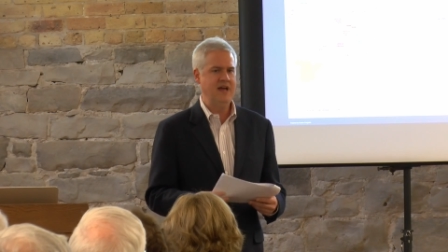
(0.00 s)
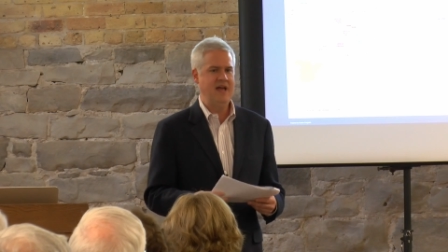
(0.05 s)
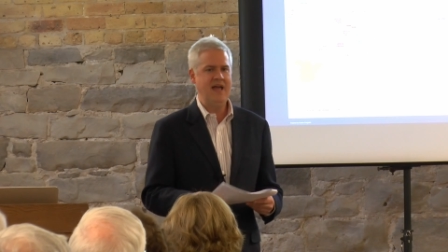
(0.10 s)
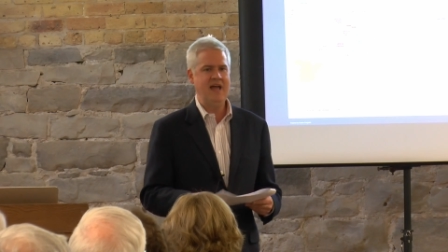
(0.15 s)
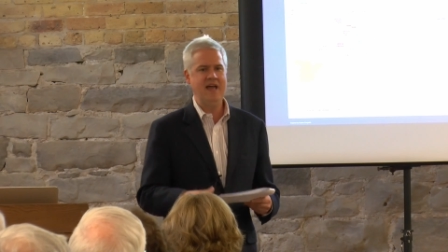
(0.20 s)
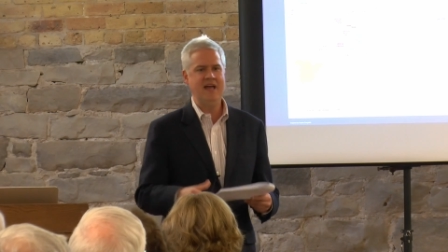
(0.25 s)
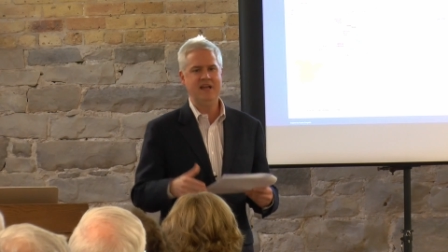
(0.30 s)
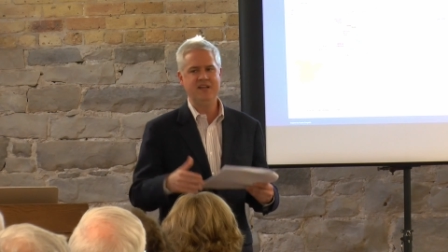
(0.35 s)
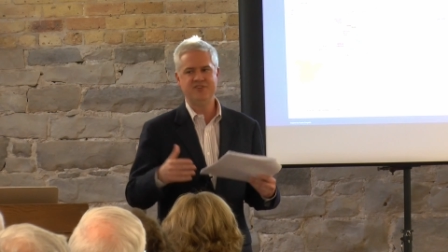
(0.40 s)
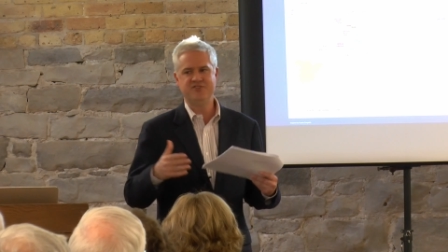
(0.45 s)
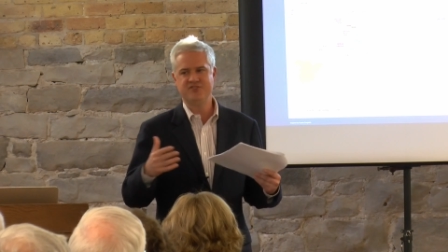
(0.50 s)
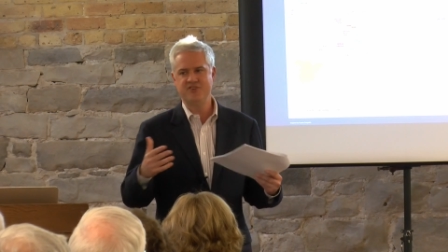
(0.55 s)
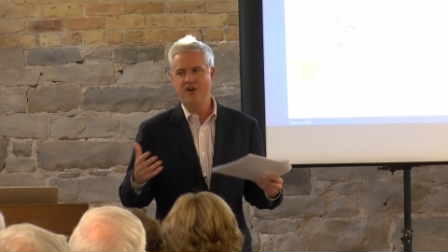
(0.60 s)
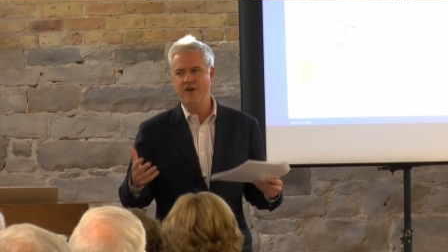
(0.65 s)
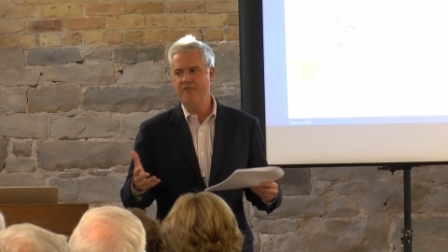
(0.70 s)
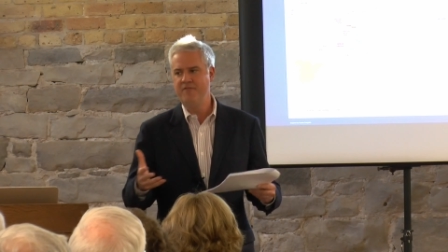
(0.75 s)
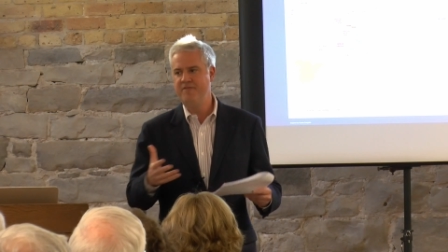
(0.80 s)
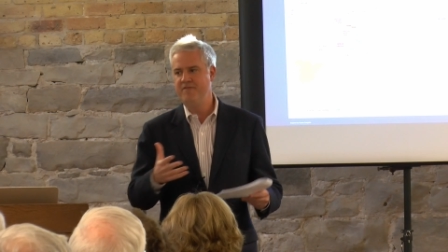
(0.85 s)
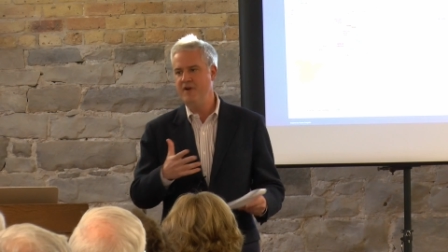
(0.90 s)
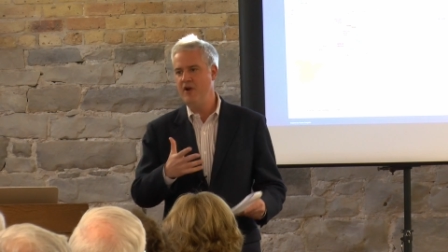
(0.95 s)
heads
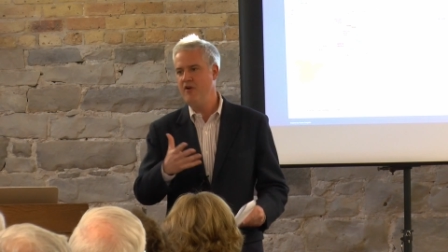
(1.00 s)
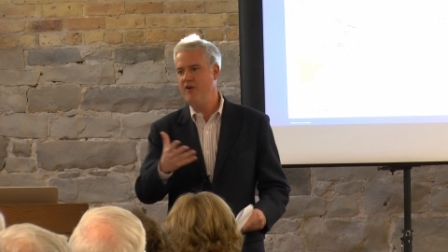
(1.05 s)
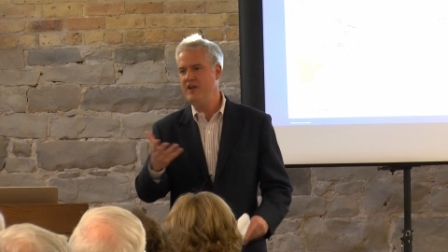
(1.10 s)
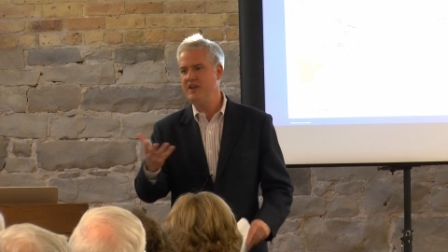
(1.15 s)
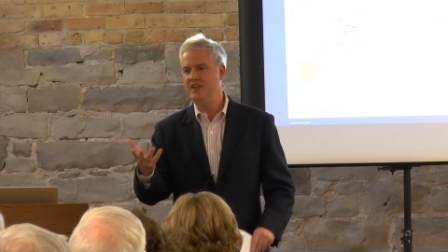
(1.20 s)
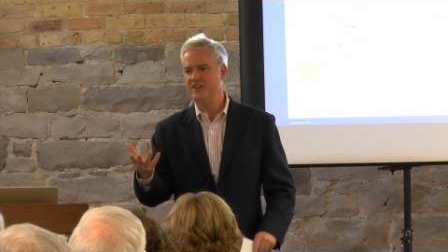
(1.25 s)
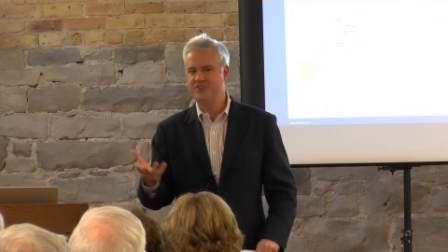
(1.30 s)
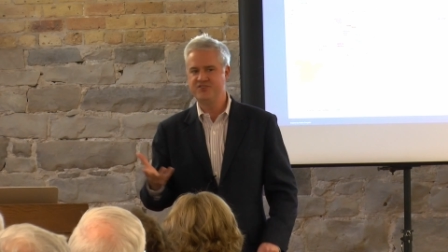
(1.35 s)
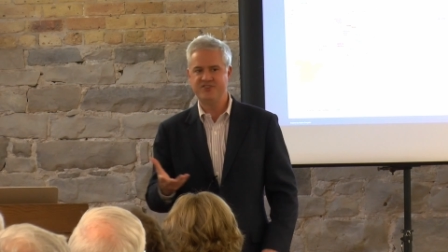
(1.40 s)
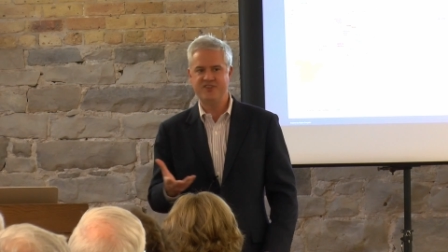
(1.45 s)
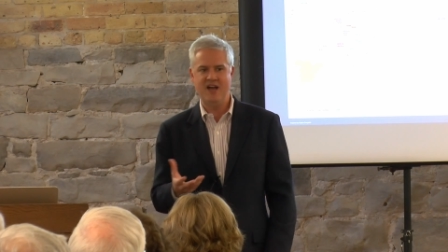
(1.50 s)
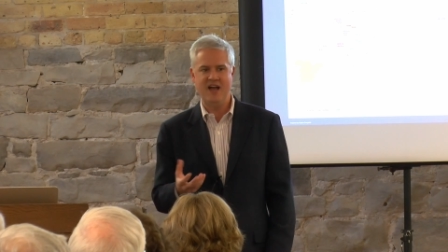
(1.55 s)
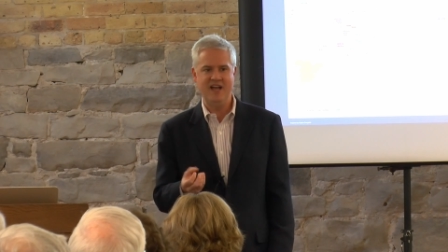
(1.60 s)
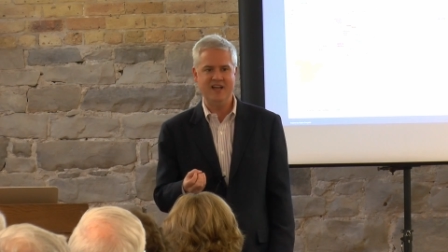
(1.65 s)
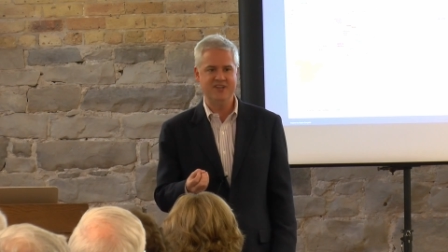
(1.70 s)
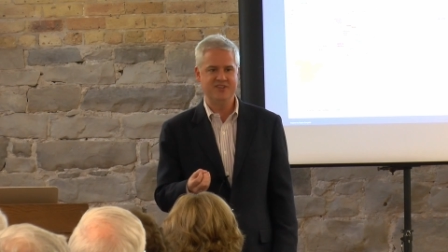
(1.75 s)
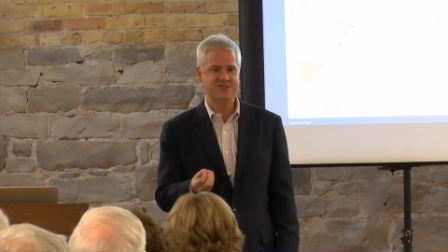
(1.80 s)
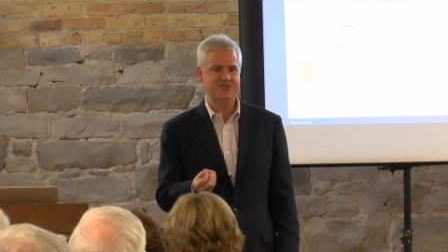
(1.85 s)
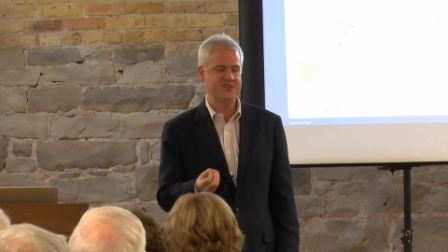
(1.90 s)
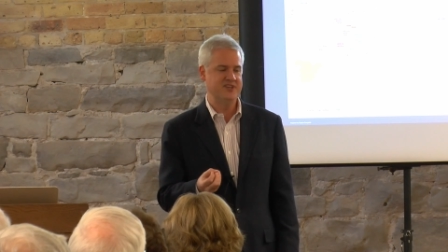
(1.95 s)
of various
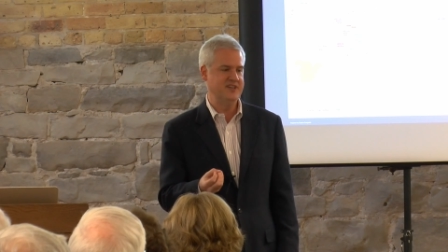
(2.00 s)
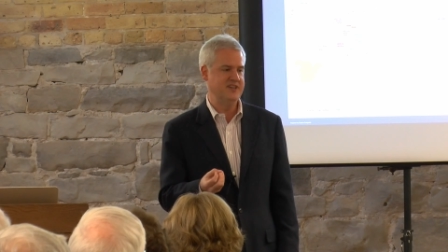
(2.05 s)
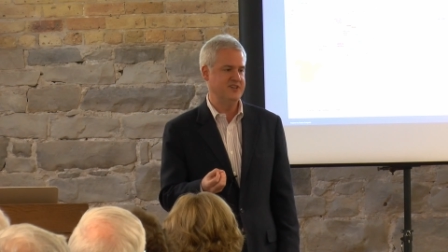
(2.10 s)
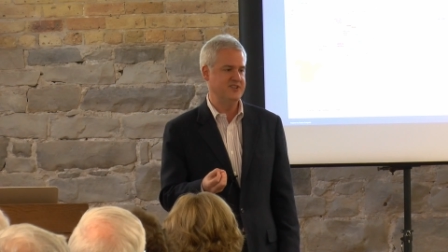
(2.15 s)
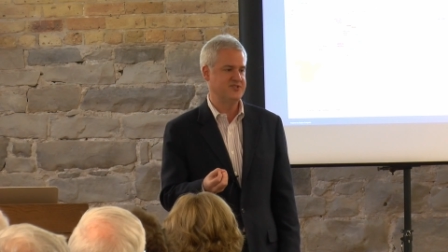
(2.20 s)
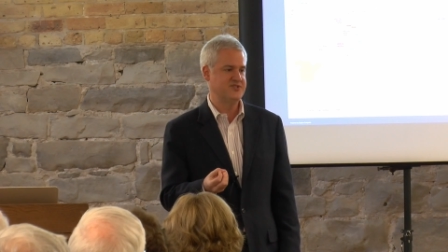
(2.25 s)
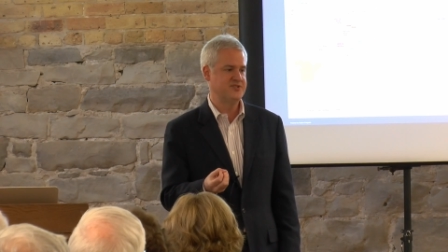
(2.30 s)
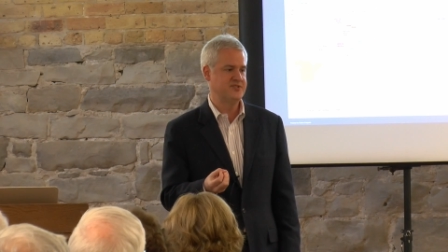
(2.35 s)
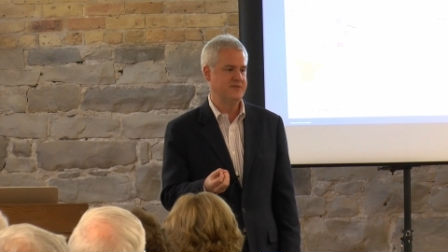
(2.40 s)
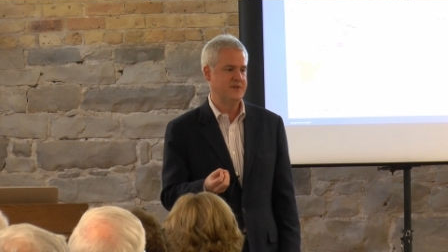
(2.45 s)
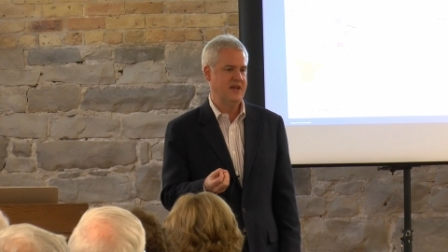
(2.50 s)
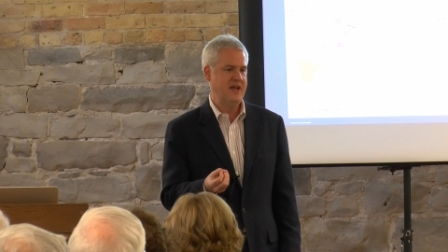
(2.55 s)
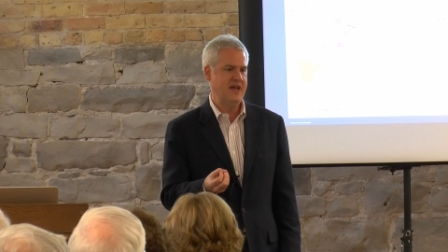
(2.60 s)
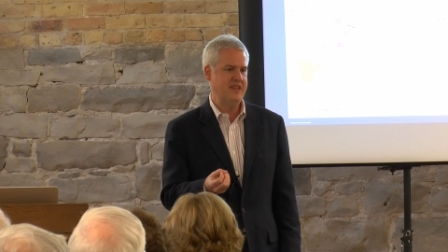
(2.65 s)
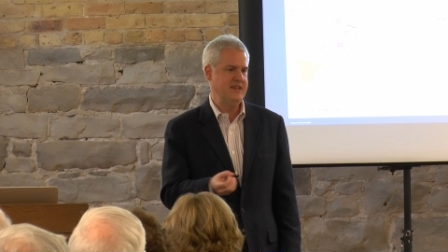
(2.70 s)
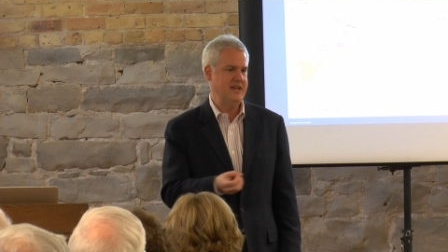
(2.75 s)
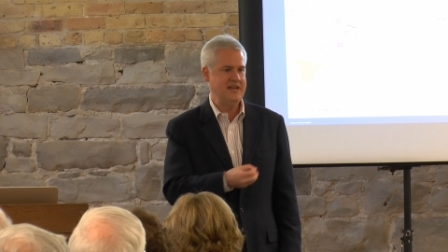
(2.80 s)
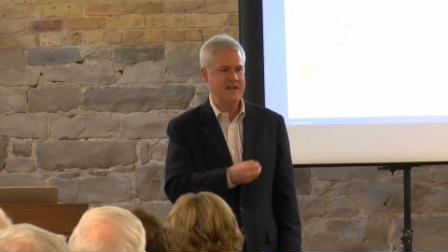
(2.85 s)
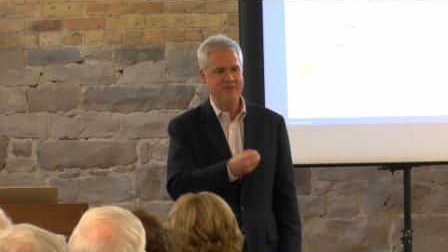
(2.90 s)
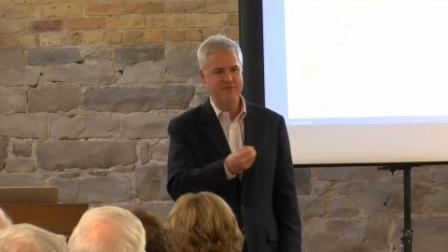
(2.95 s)
dioceses,
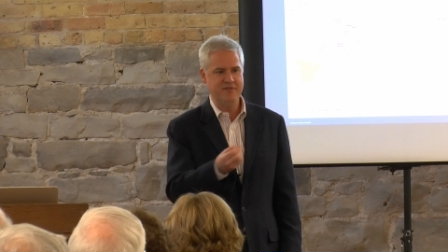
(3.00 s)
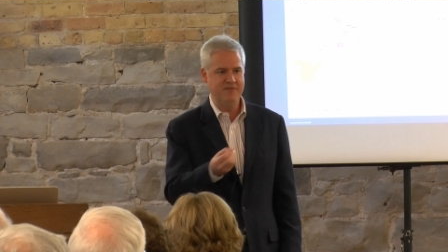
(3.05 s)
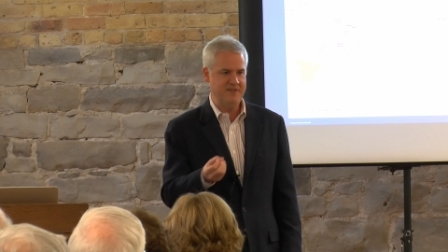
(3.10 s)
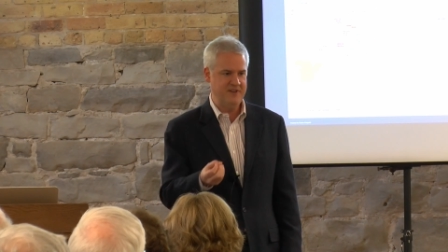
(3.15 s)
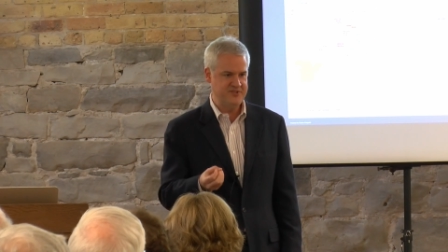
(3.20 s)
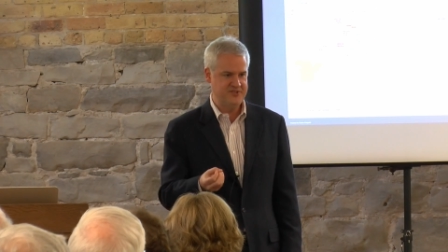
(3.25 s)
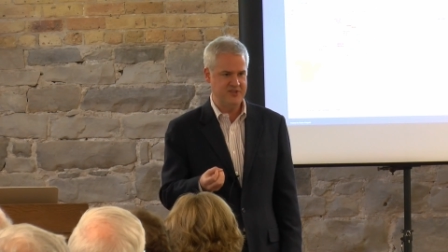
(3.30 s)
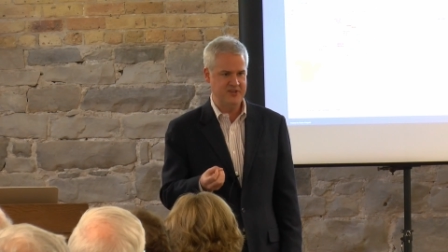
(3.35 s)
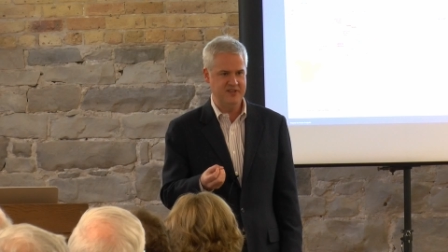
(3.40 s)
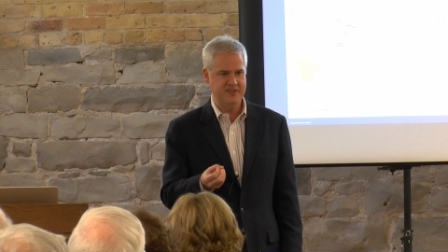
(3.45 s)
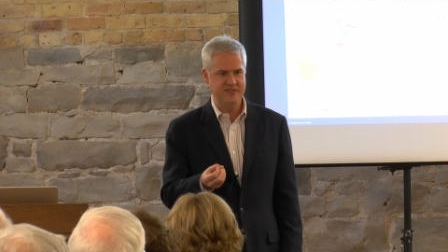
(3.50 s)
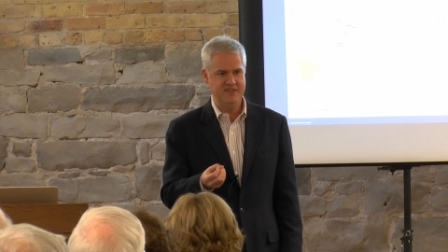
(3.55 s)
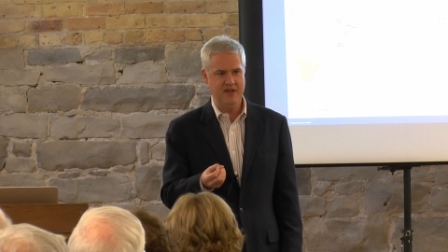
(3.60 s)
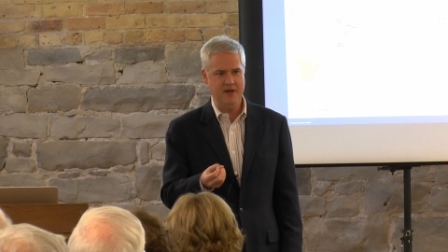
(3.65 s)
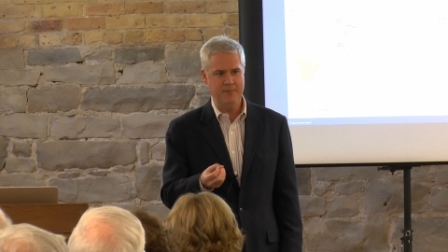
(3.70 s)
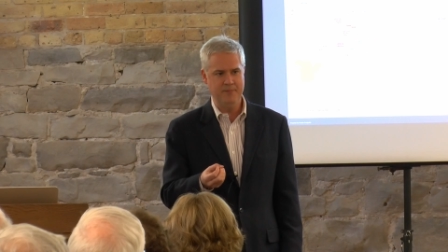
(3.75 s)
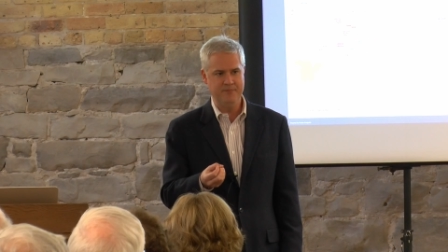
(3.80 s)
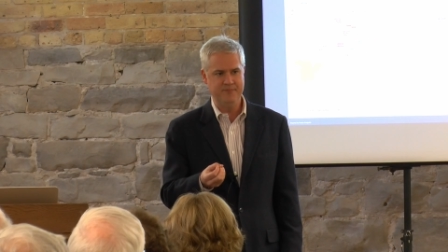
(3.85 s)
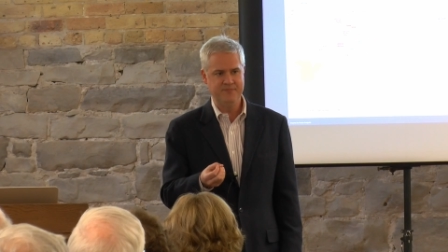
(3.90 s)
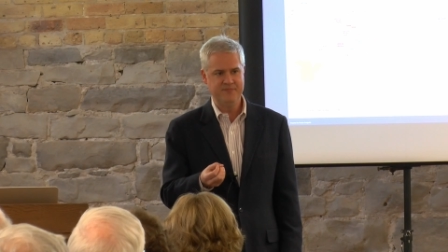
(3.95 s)
and they never visited
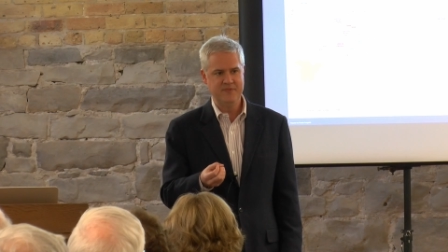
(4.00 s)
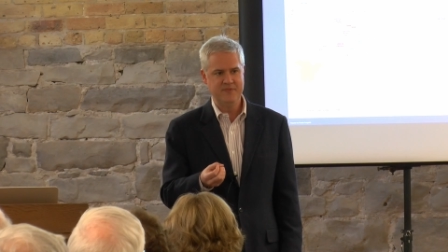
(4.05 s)
them.